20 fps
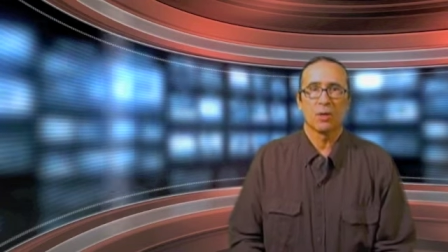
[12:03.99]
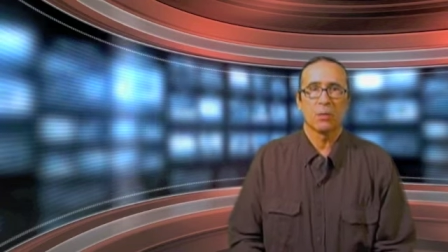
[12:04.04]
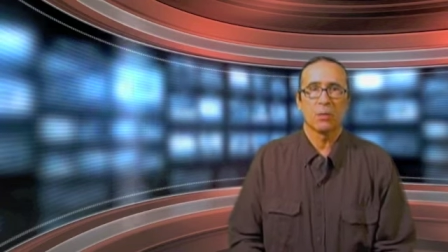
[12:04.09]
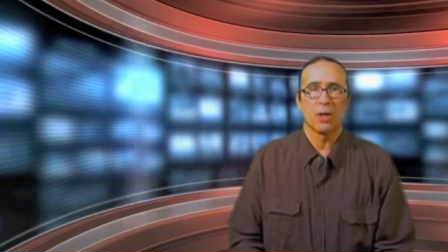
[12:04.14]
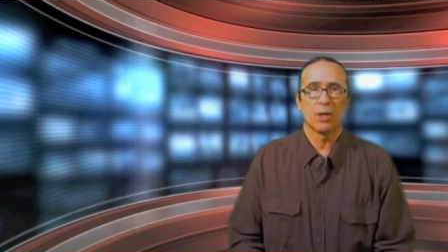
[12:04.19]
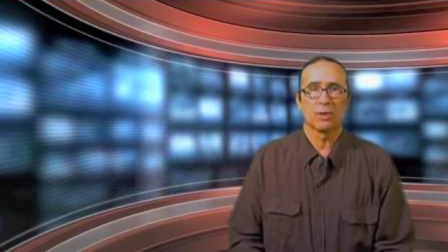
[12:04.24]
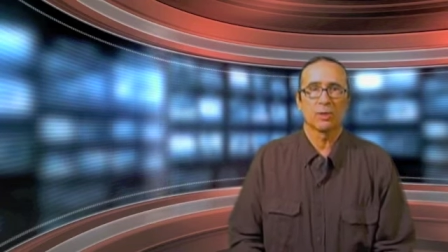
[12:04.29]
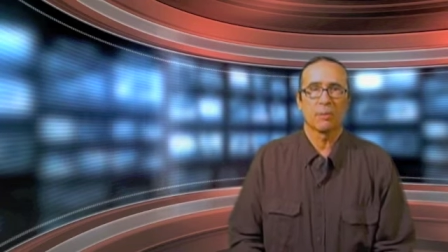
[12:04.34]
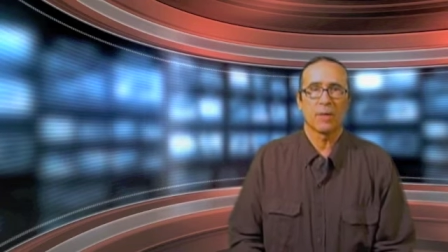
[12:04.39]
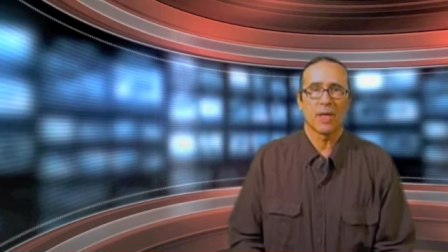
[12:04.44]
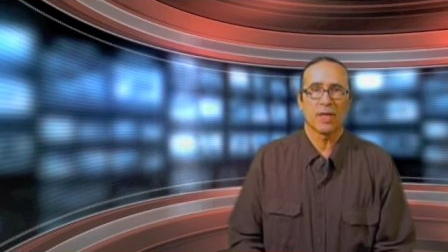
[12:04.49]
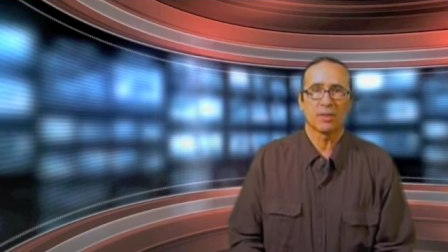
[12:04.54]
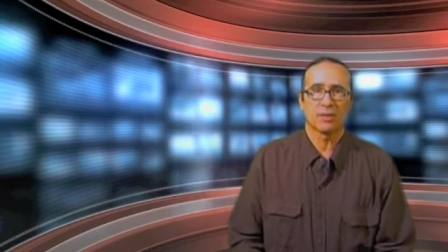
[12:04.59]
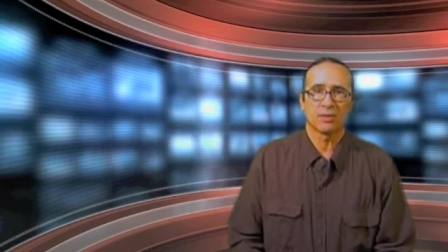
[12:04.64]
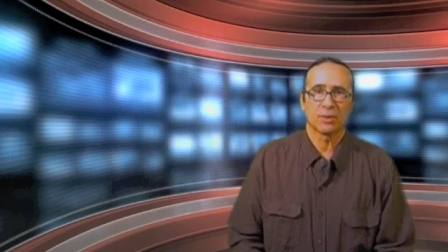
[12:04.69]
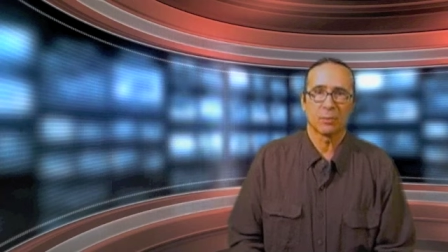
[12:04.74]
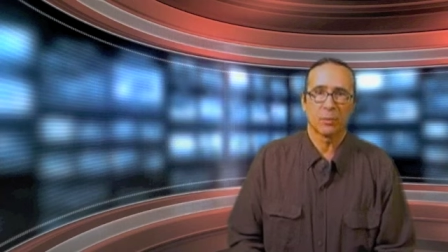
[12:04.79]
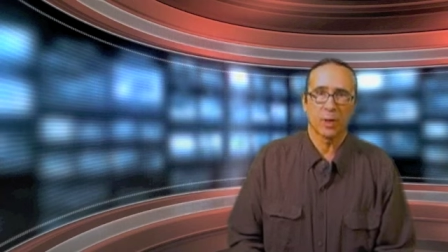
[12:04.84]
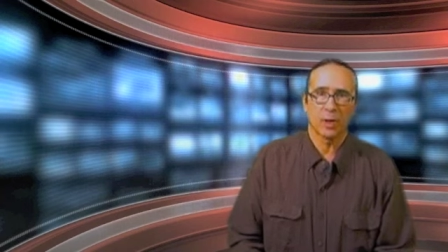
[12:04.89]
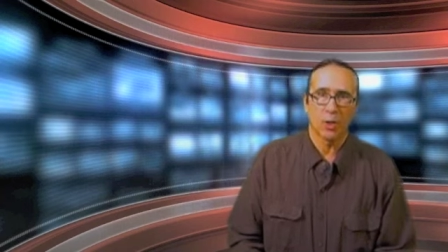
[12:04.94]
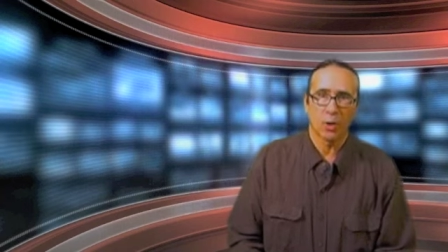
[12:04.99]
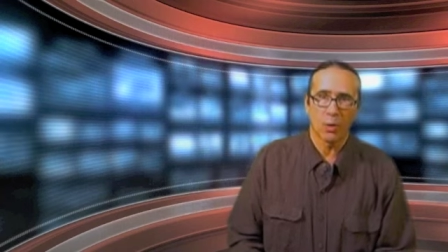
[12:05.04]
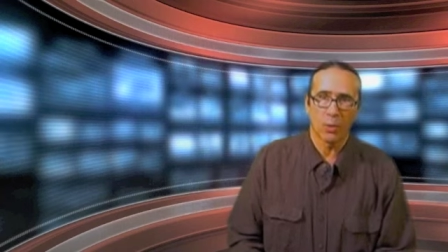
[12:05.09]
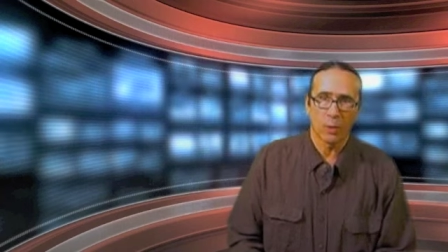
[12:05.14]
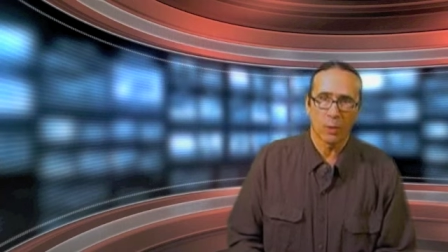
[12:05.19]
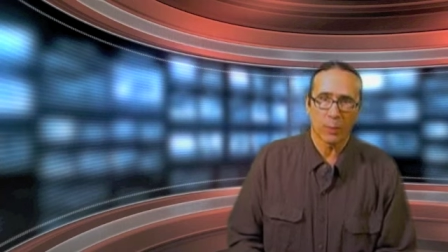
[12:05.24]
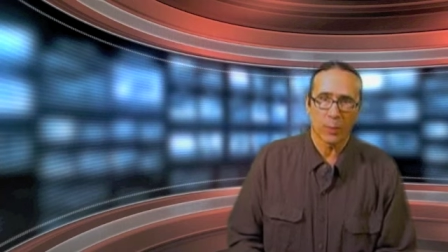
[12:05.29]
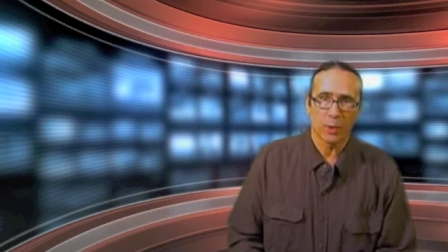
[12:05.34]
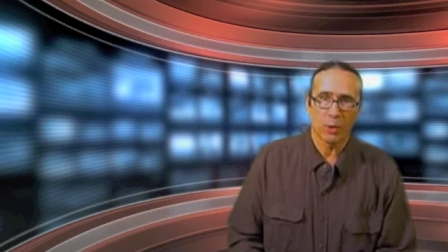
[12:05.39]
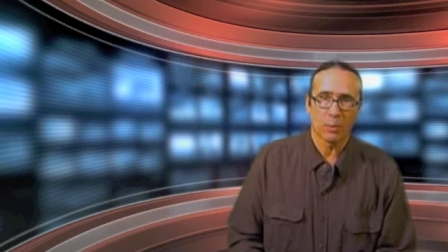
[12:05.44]
Well, to Madison we go,
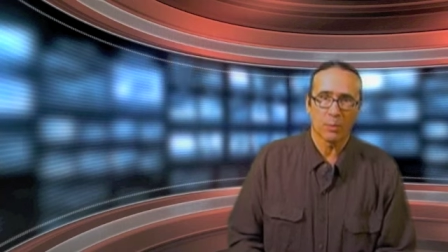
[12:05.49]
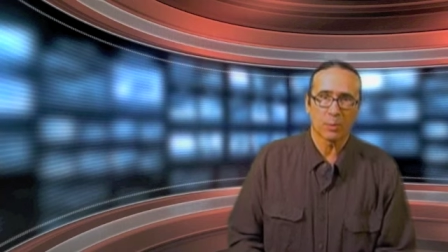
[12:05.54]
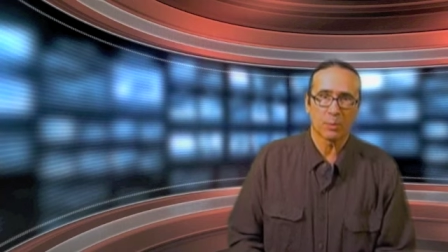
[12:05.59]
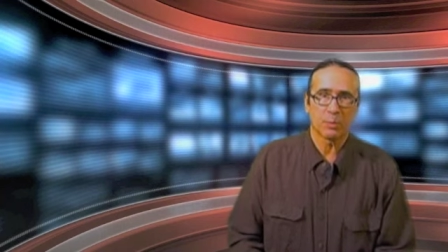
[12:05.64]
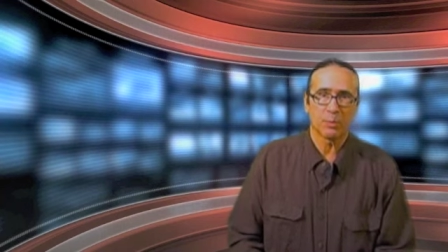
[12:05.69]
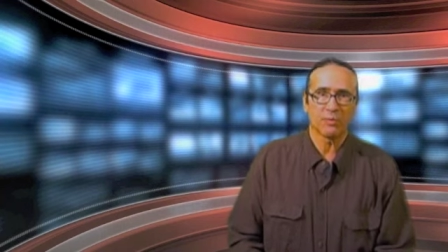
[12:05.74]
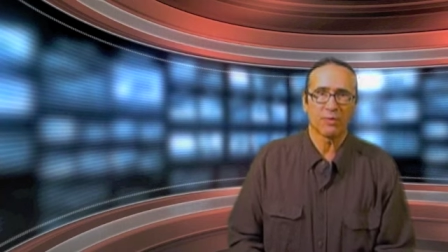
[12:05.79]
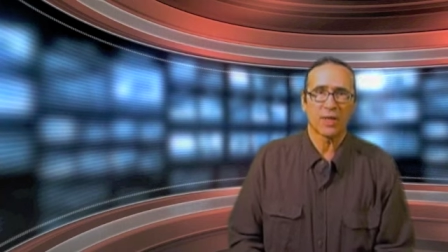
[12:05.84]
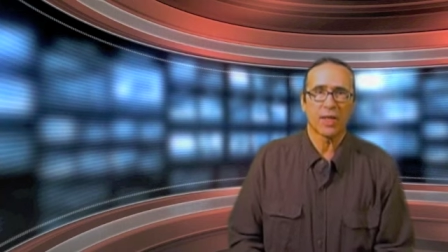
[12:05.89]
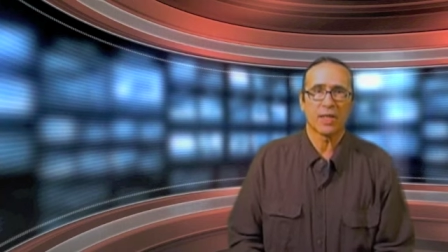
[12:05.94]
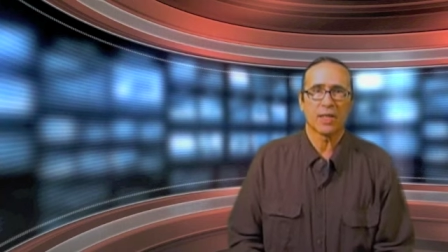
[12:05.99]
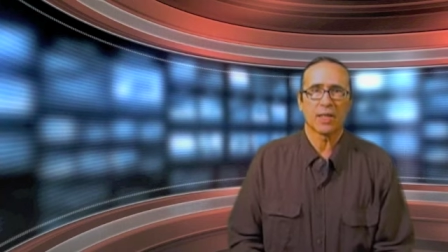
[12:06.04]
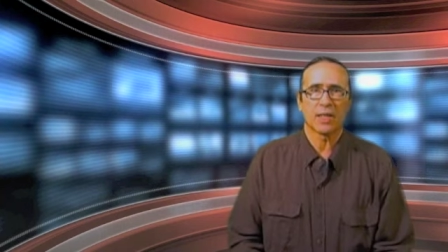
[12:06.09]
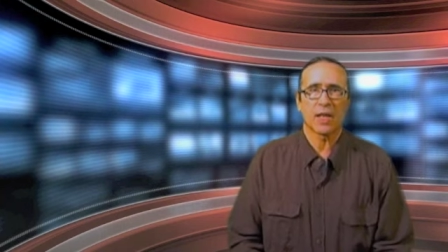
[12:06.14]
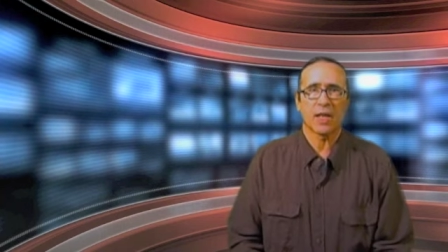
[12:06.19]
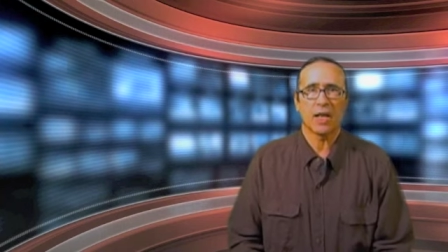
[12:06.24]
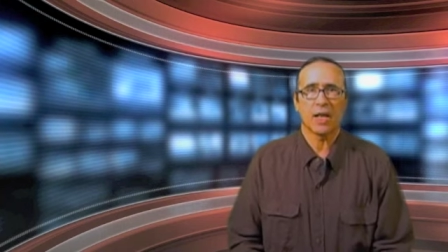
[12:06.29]
where we hope to provide an